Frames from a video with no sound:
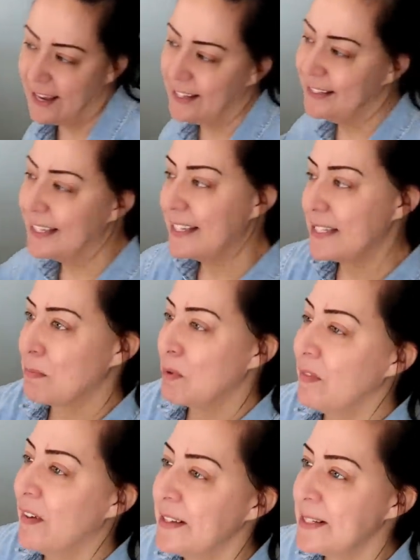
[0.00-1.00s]
And let's
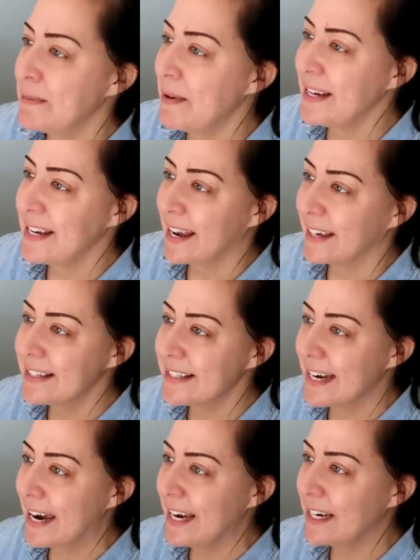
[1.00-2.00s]
move on to my
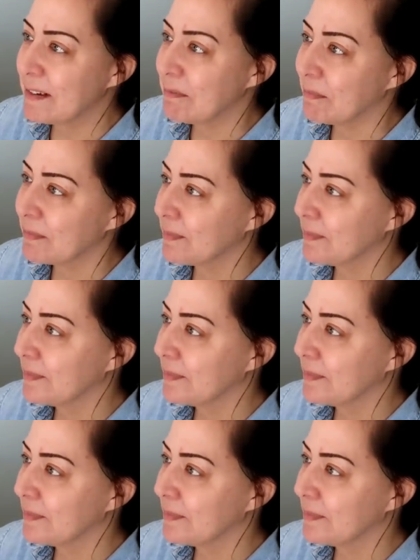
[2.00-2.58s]
next item.